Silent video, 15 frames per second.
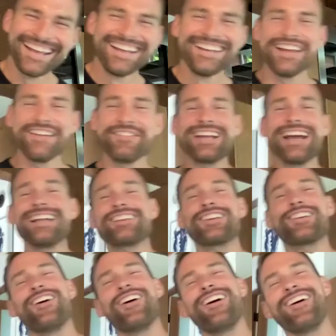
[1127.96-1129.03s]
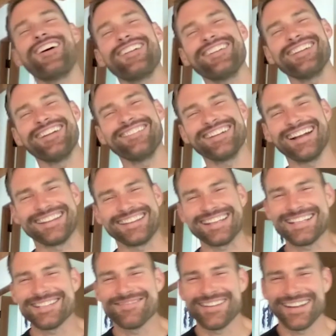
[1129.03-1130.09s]
Never got the call, never got
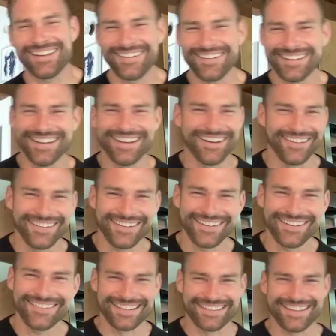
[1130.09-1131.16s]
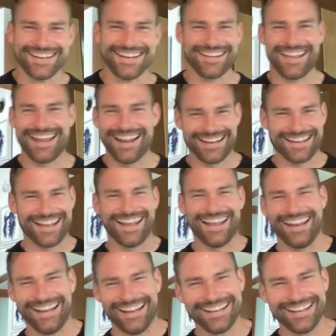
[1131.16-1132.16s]
the email. No, they're not thinking that guy.